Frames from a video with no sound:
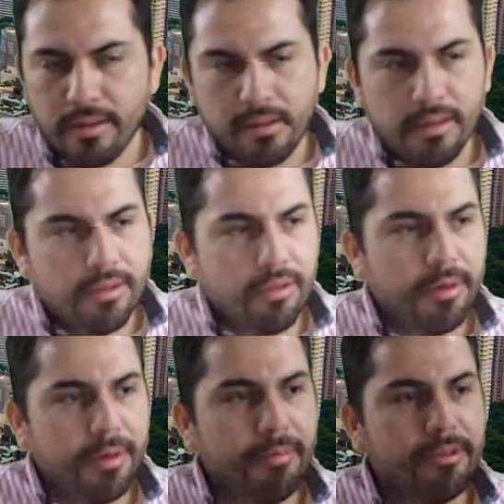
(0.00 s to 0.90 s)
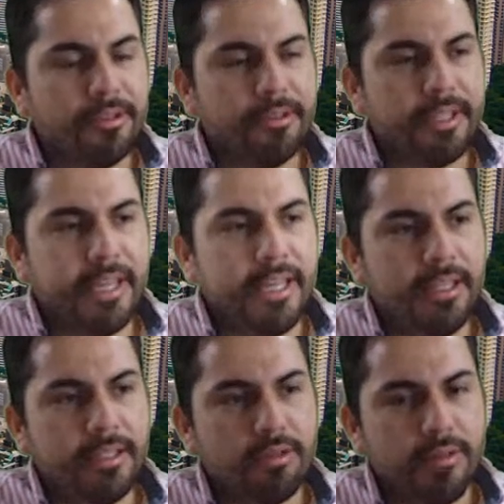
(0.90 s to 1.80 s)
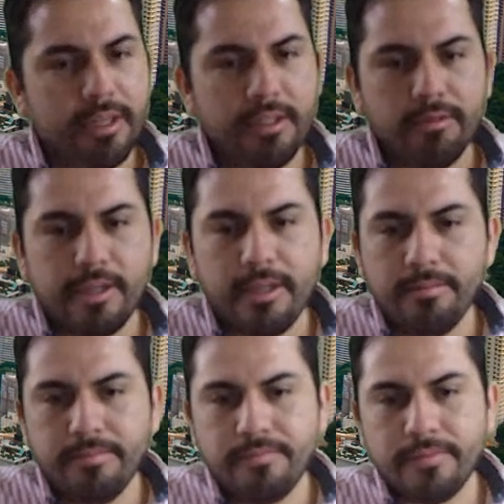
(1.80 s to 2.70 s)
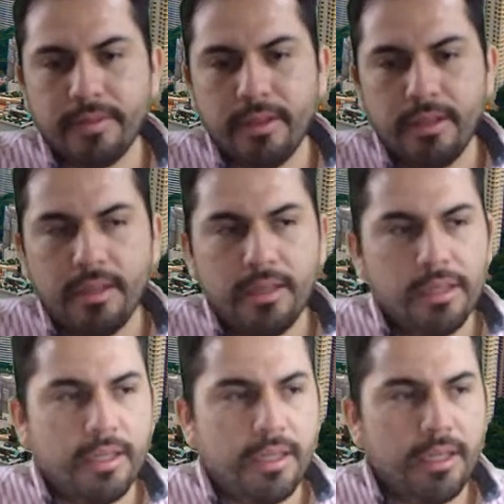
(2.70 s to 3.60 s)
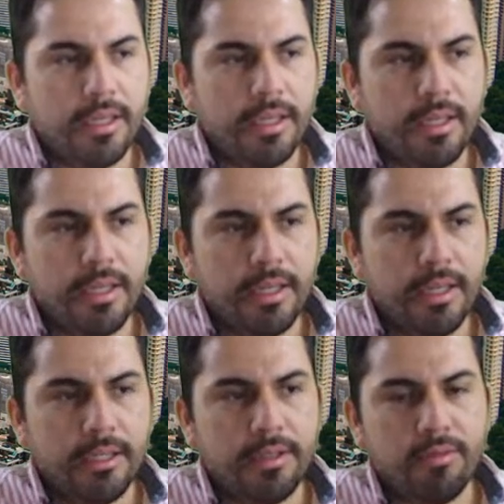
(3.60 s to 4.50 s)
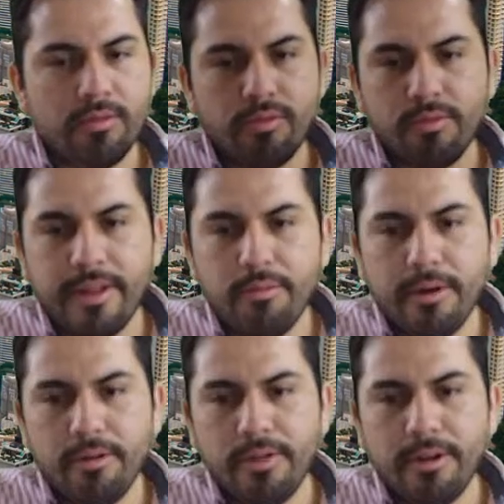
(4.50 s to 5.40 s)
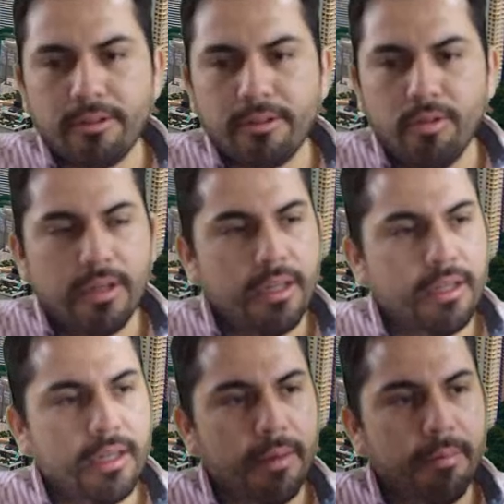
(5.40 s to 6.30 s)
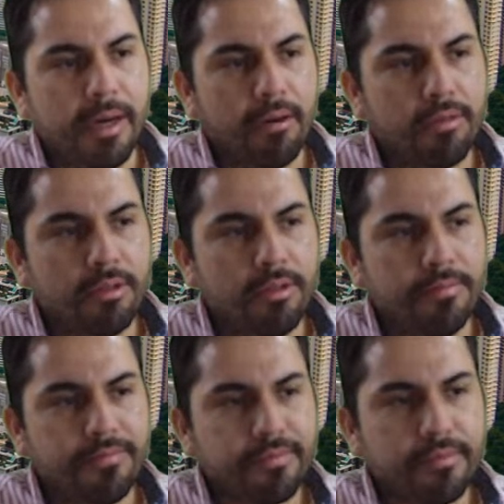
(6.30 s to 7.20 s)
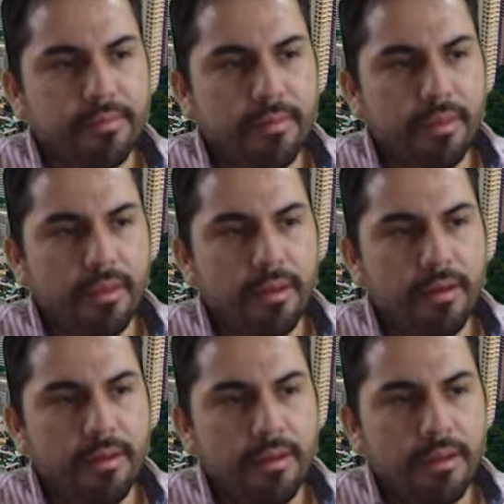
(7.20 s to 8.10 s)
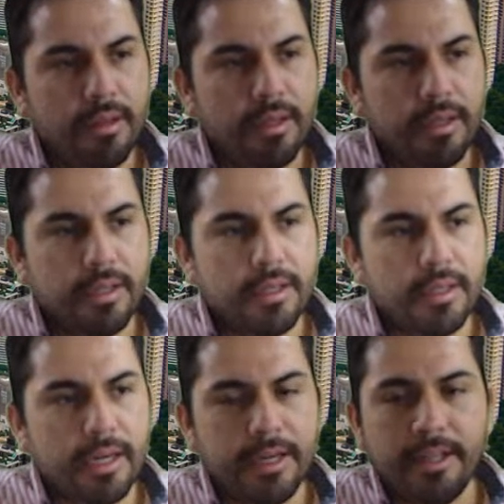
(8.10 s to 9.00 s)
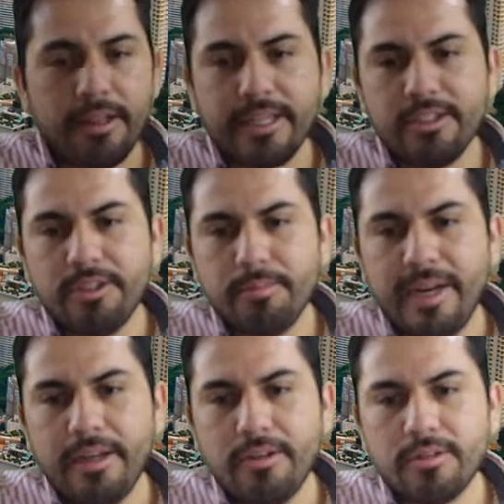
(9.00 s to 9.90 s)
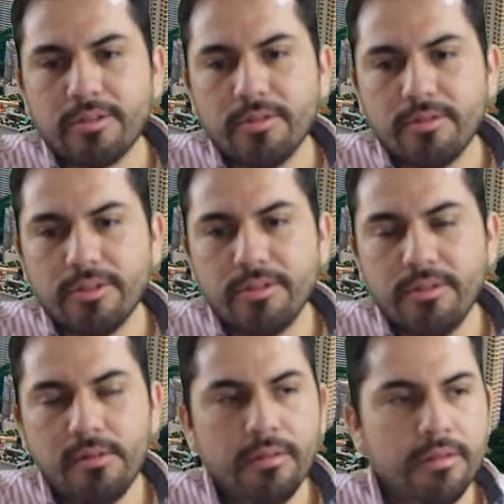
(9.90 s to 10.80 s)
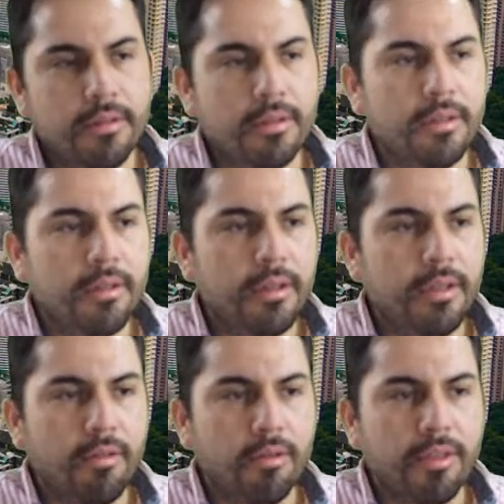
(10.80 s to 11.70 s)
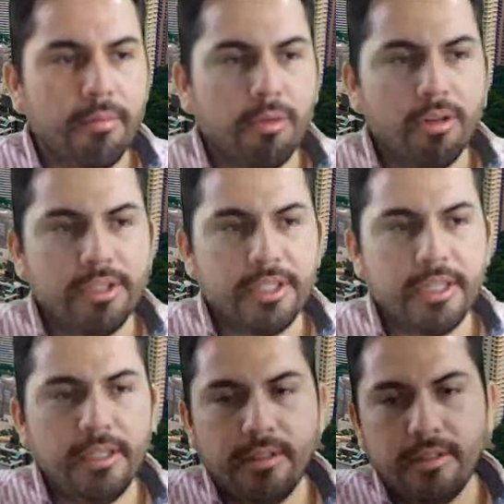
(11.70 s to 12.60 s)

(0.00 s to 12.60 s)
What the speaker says: November 13, 2020, and today we're gonna talk about an electric vehicle solution on the blockchain,